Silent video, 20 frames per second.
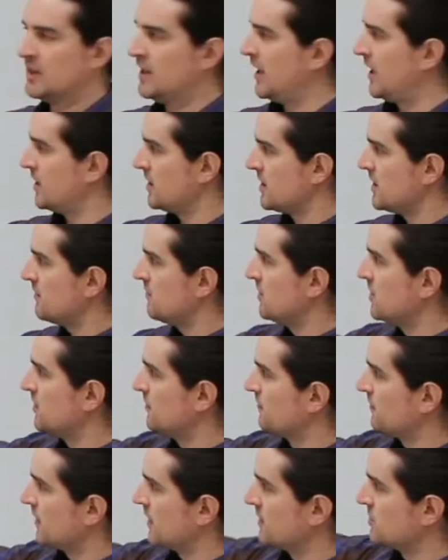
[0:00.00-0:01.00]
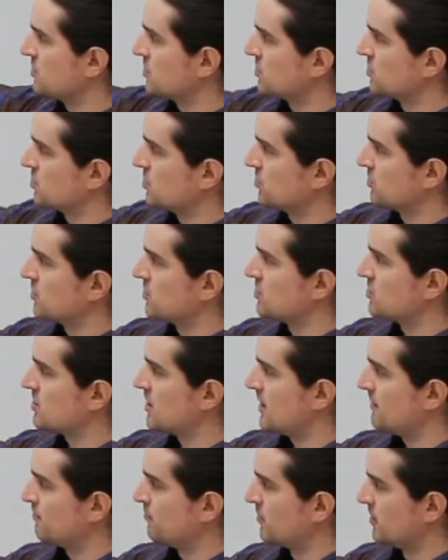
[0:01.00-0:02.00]
And even if I just took this
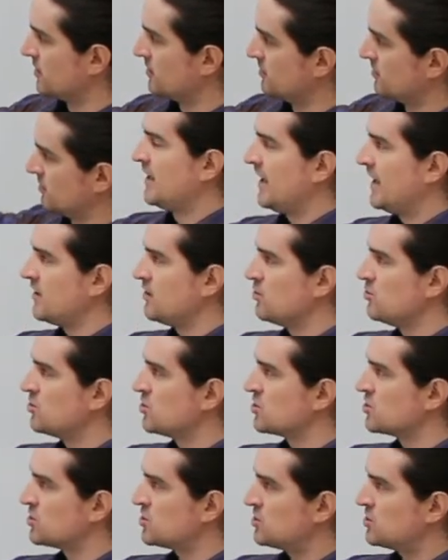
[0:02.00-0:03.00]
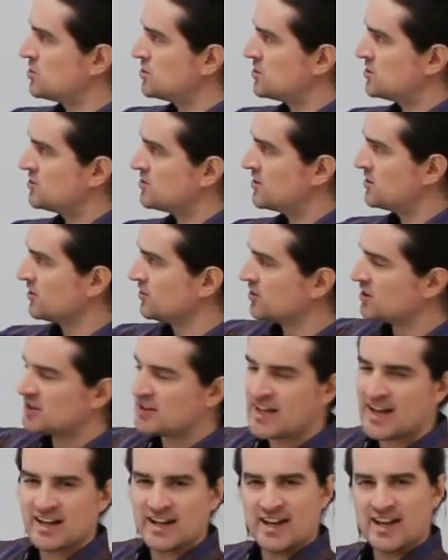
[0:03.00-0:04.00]
top one and you just tilted
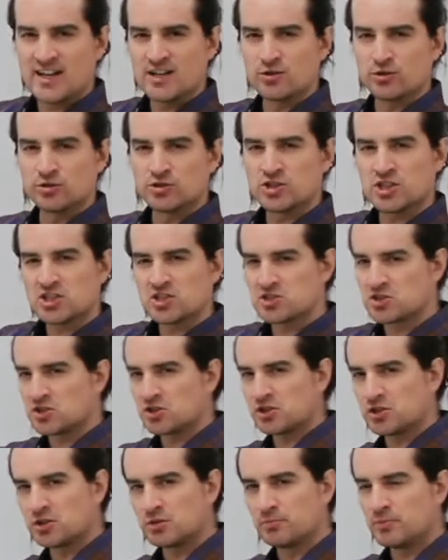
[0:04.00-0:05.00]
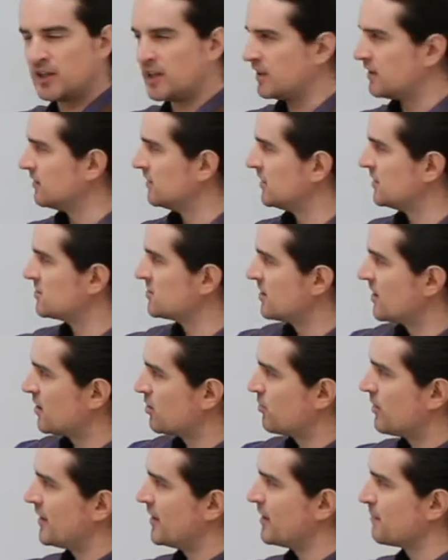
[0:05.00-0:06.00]
that angle just a little bit, it's not
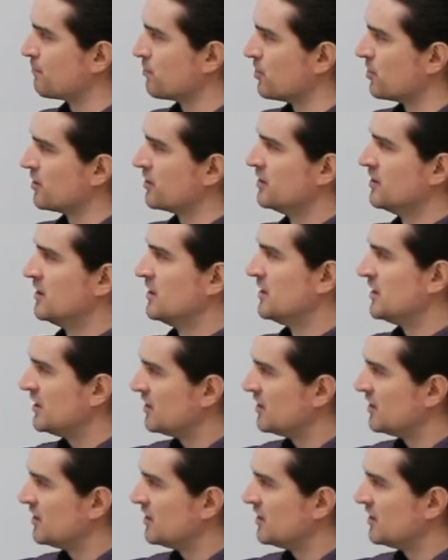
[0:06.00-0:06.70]
quite upward,